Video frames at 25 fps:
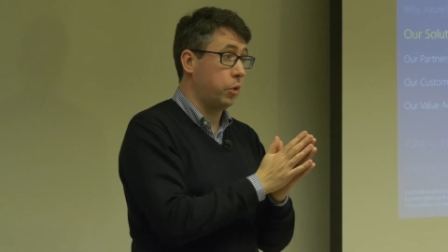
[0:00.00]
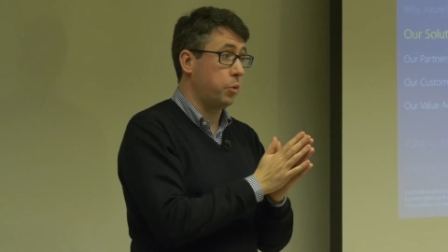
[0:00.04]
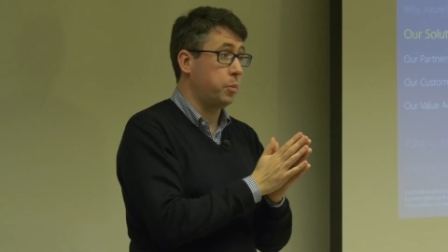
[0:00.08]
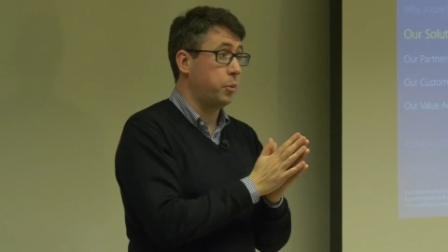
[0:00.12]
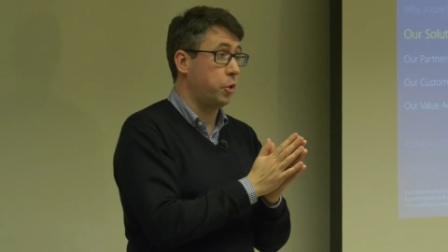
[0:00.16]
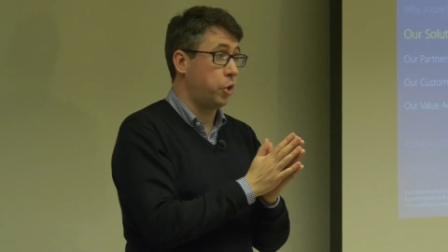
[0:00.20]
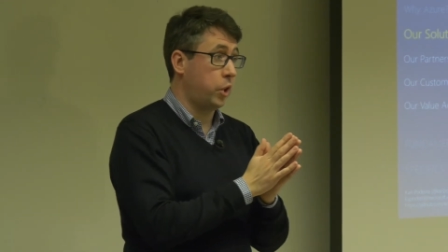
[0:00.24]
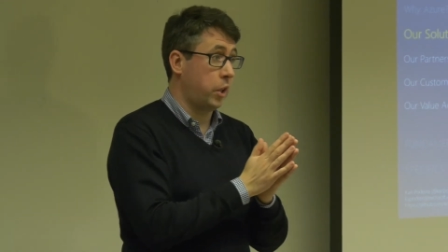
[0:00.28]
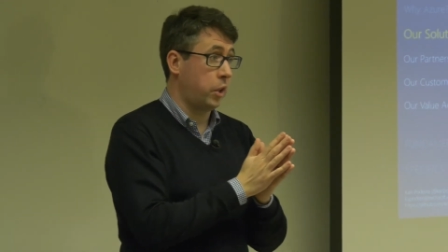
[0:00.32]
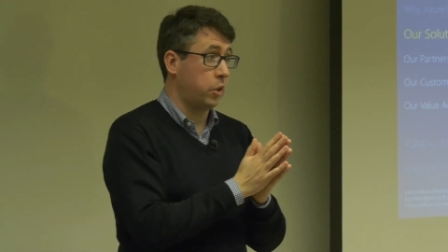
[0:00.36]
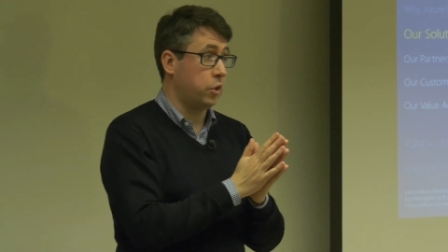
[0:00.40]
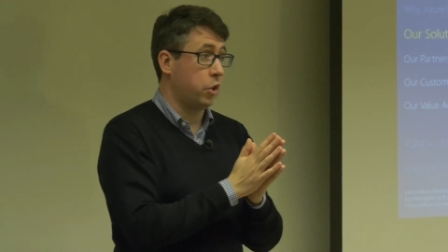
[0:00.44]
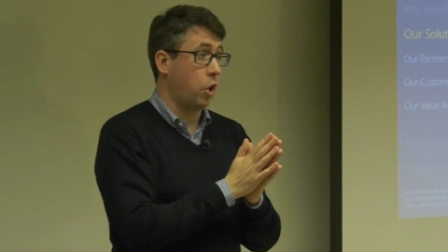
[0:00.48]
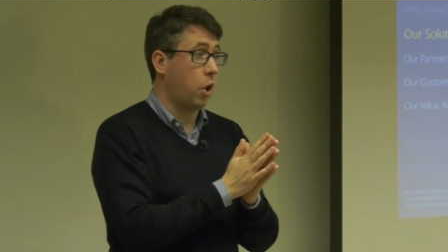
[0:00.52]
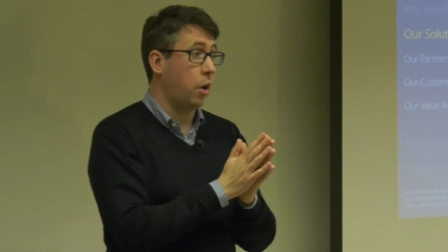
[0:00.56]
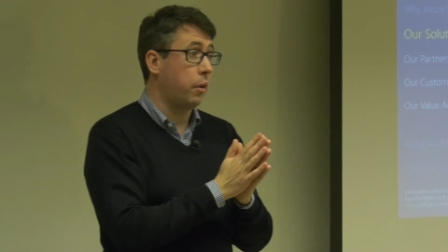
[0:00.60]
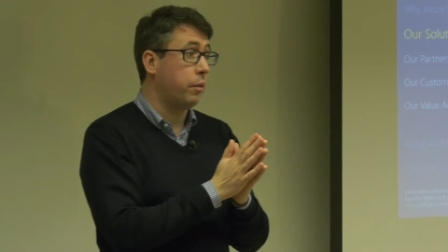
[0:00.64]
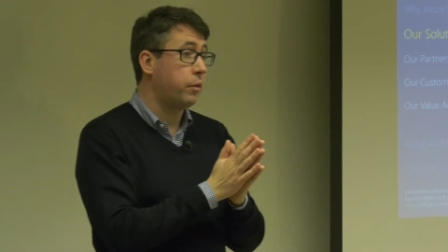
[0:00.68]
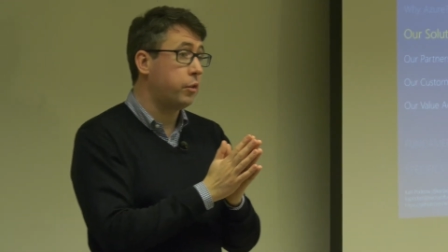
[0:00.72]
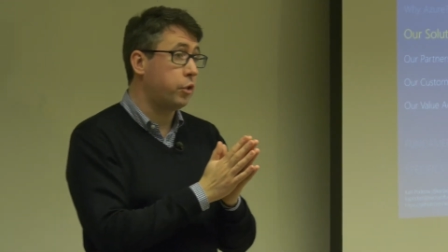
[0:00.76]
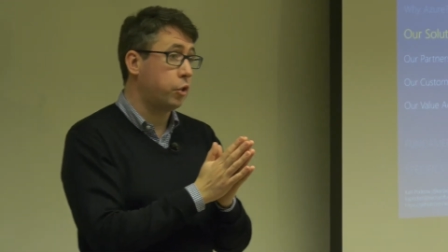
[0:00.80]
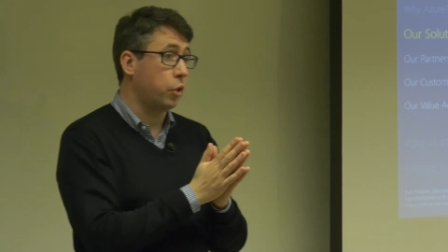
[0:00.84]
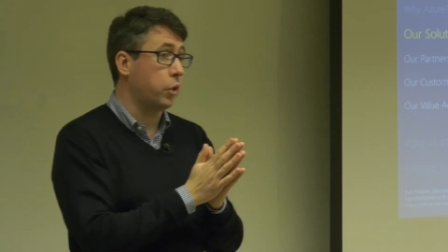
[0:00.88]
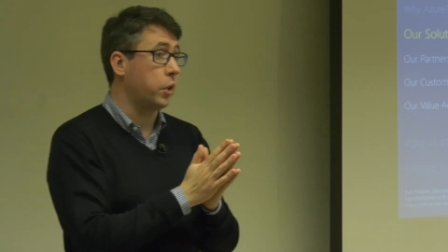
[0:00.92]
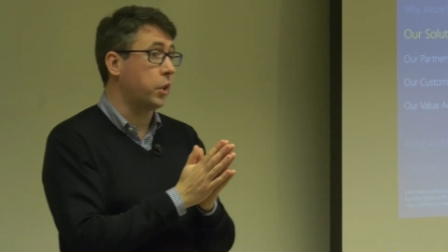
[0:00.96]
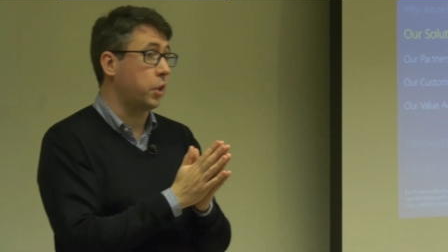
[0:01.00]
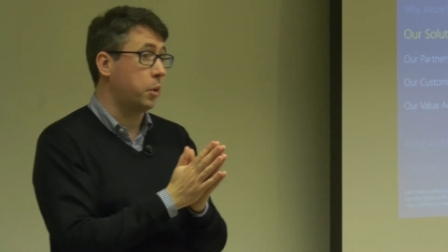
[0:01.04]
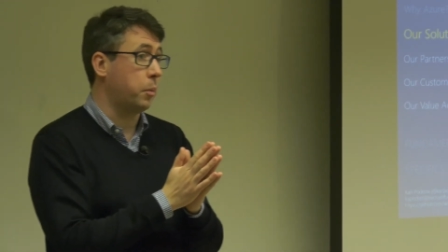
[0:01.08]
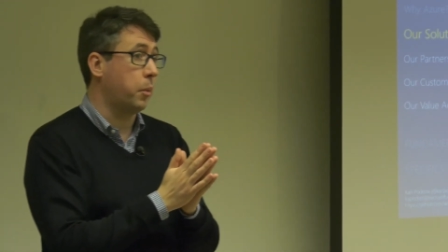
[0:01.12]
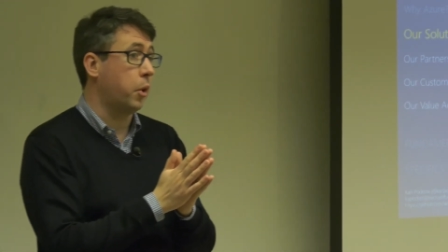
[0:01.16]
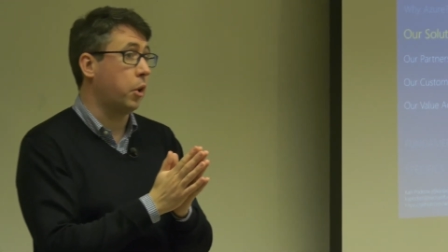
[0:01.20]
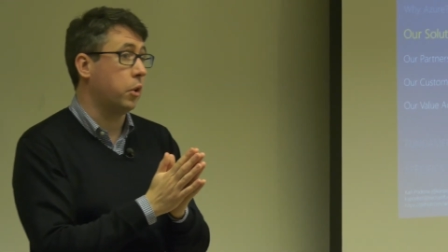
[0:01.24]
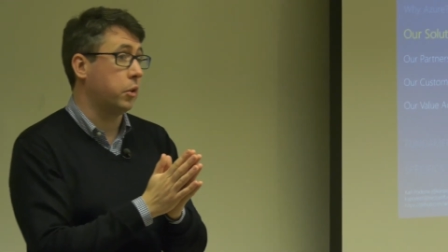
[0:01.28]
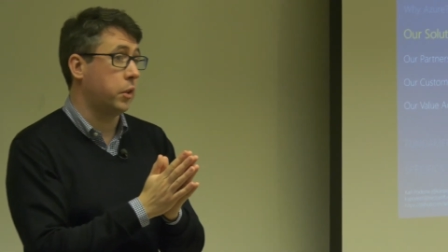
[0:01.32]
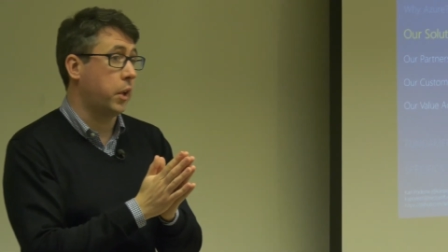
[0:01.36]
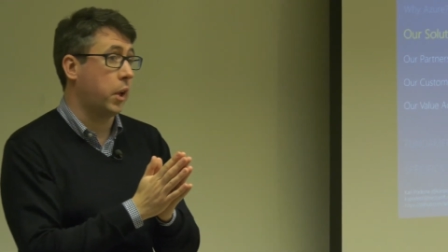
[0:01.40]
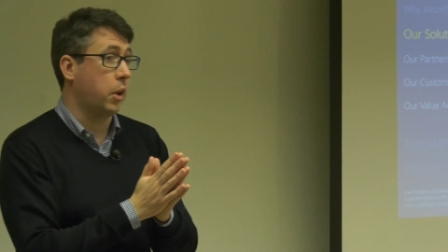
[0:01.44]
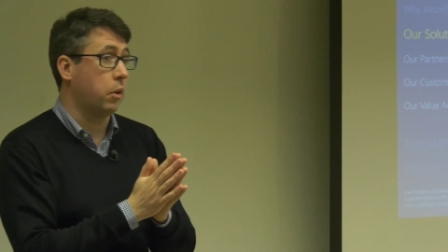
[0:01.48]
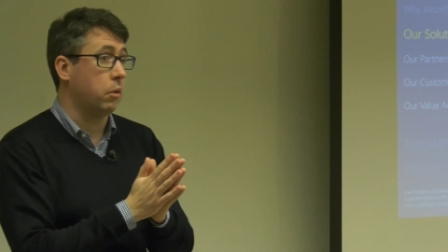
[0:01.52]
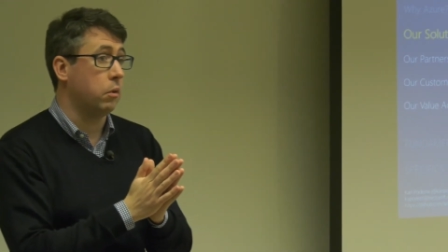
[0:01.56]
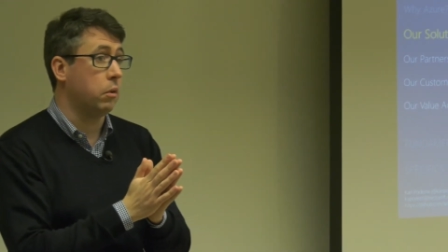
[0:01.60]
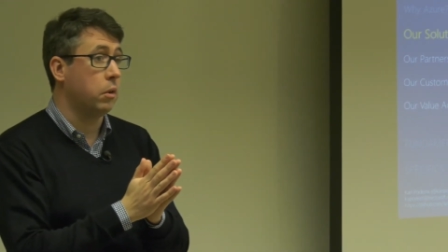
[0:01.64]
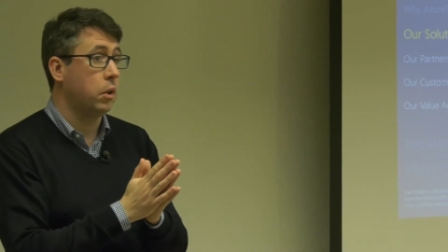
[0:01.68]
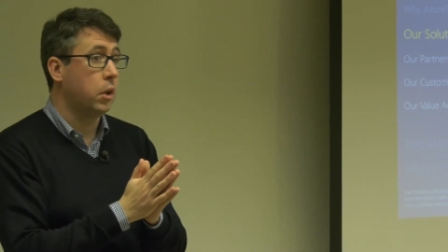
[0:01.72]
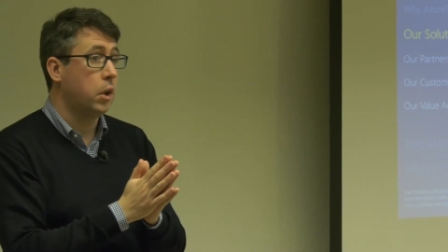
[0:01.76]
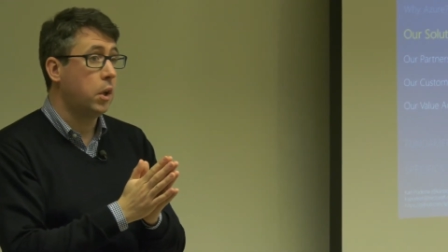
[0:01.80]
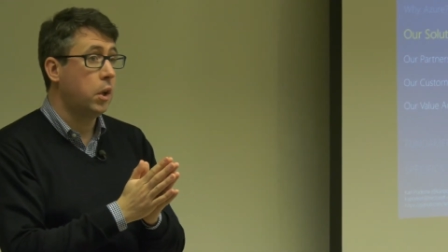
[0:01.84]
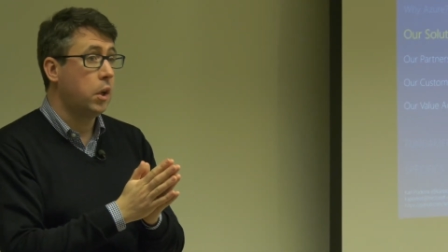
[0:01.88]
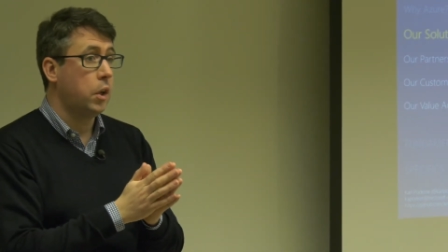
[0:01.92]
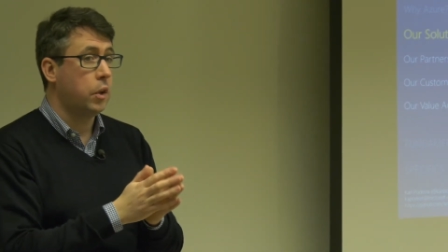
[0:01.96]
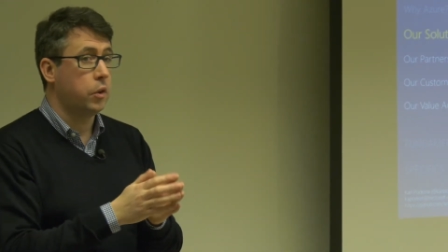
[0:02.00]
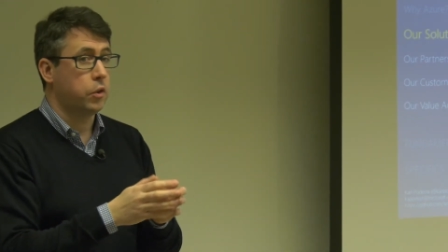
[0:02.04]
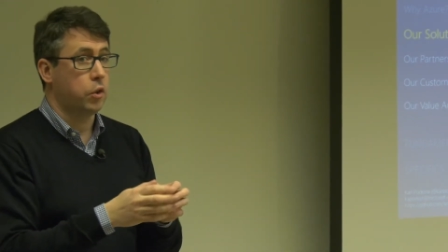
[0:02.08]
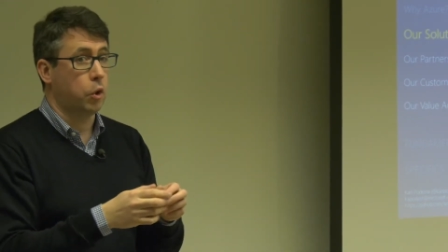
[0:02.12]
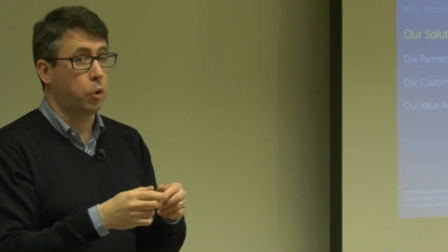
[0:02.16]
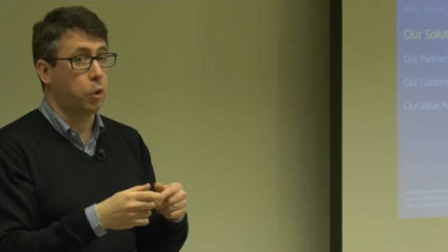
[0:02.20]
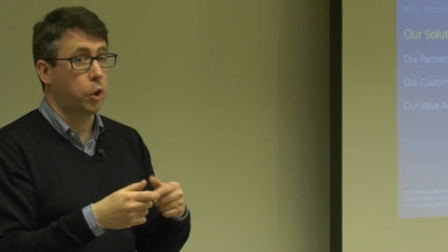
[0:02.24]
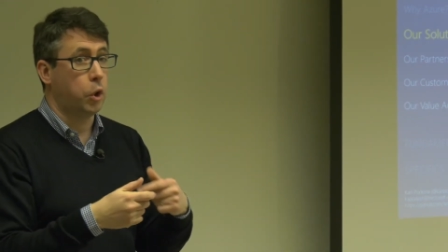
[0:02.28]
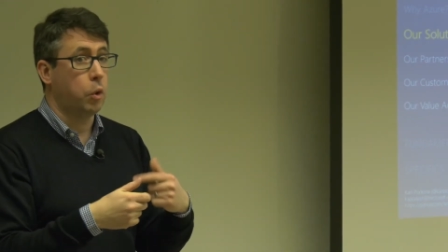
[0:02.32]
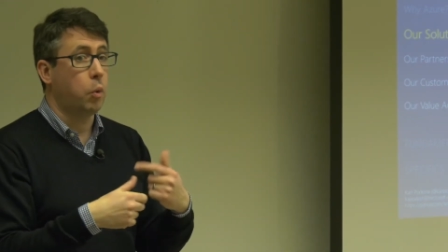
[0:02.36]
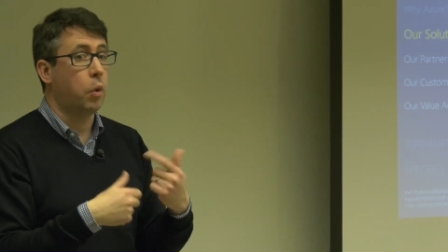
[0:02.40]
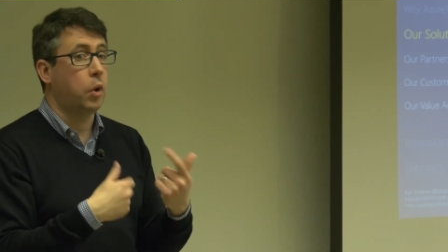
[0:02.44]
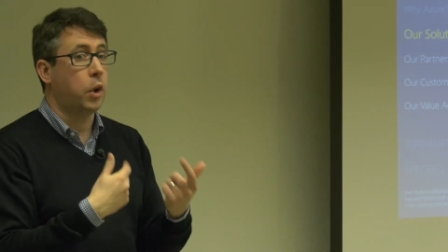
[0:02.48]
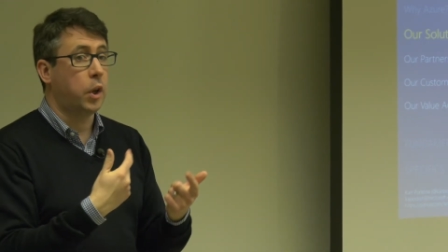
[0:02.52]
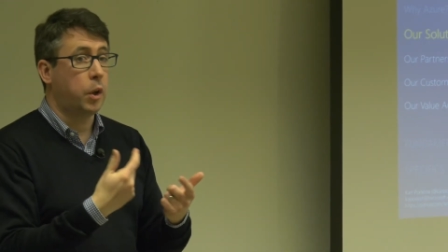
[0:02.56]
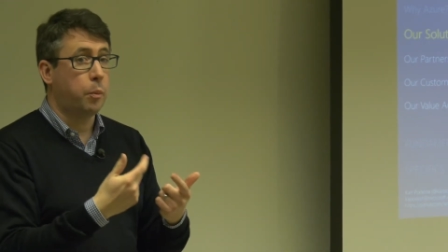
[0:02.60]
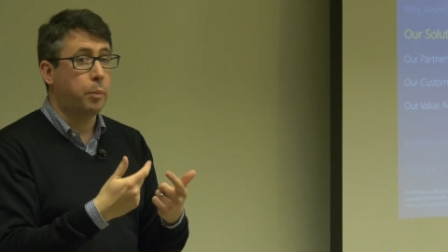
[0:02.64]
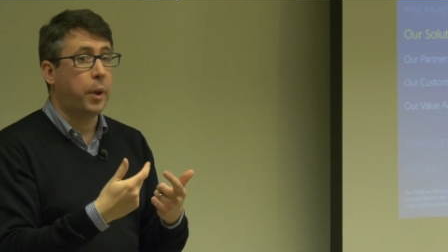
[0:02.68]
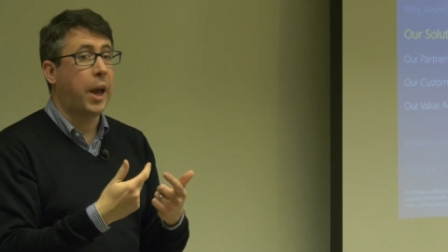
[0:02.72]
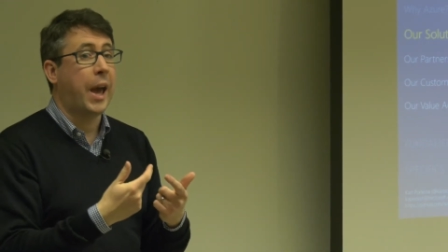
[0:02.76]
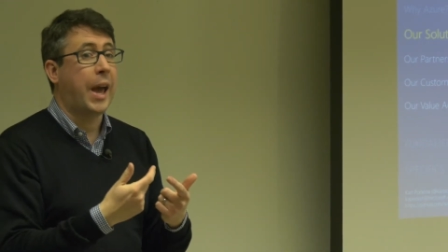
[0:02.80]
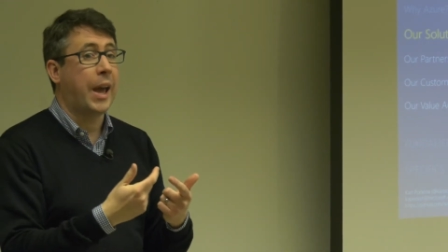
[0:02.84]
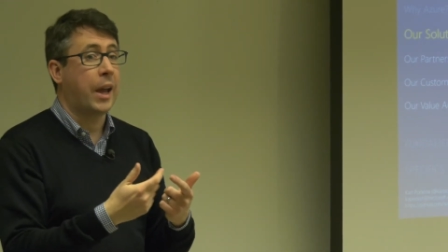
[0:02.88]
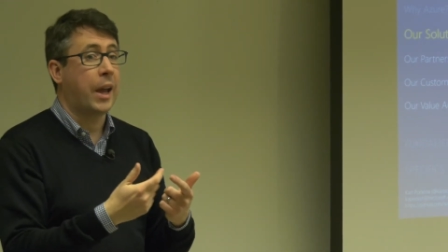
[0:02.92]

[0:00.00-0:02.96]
And I will come back to this slide for those who need it.